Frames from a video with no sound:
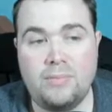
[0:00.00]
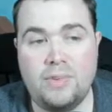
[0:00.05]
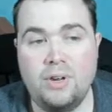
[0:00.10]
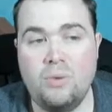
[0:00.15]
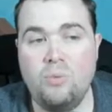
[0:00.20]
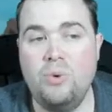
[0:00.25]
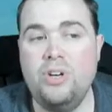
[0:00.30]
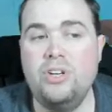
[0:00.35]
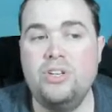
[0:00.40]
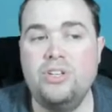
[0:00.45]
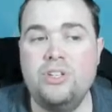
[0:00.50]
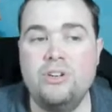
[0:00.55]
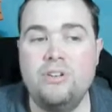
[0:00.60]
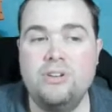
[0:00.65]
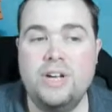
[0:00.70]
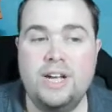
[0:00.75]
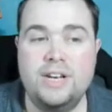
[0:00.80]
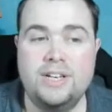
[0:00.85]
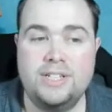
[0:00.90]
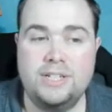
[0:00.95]
When you start
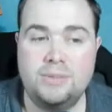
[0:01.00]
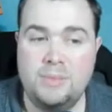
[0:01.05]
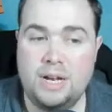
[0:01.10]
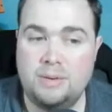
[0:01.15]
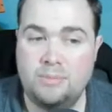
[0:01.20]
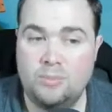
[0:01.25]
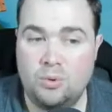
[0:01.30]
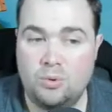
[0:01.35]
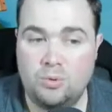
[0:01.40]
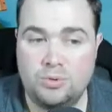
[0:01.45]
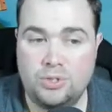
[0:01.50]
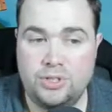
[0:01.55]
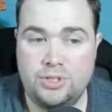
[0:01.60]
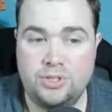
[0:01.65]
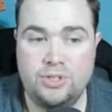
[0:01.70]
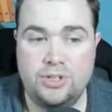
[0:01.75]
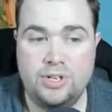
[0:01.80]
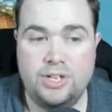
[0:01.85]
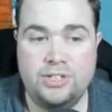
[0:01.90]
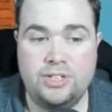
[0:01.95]
getting some animals, you
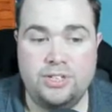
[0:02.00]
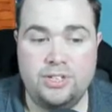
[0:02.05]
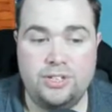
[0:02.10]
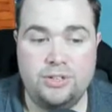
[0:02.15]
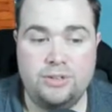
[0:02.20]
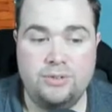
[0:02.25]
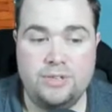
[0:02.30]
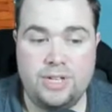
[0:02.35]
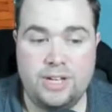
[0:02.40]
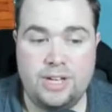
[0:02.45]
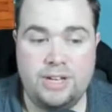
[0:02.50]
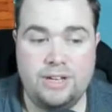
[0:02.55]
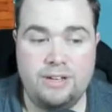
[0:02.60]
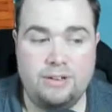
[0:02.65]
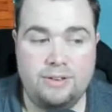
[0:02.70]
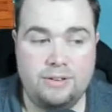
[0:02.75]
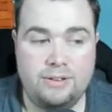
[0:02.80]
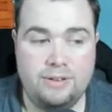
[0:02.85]
can actually use their